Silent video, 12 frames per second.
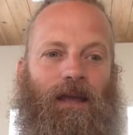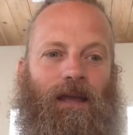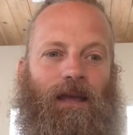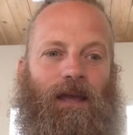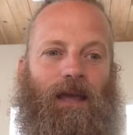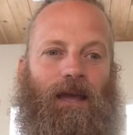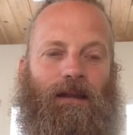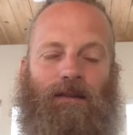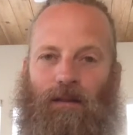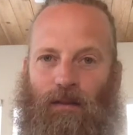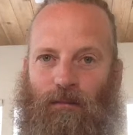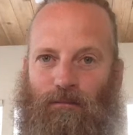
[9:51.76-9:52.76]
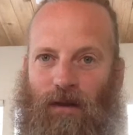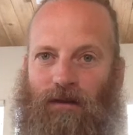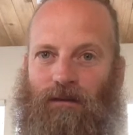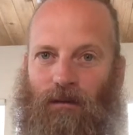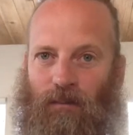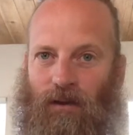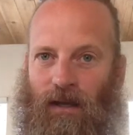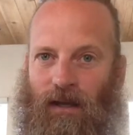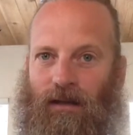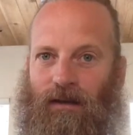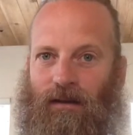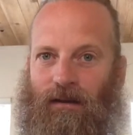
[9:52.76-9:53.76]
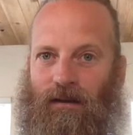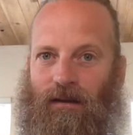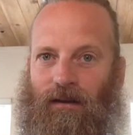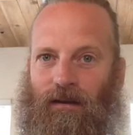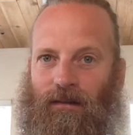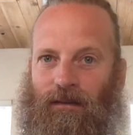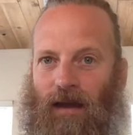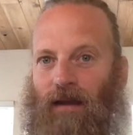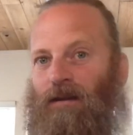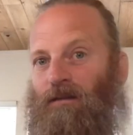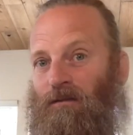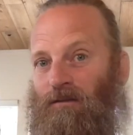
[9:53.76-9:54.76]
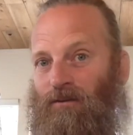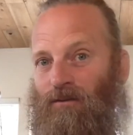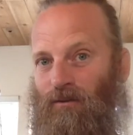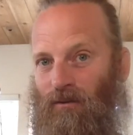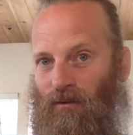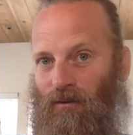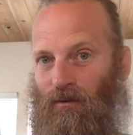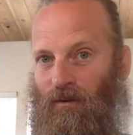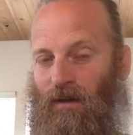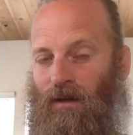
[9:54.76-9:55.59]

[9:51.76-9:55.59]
And in the mental plane, that is true,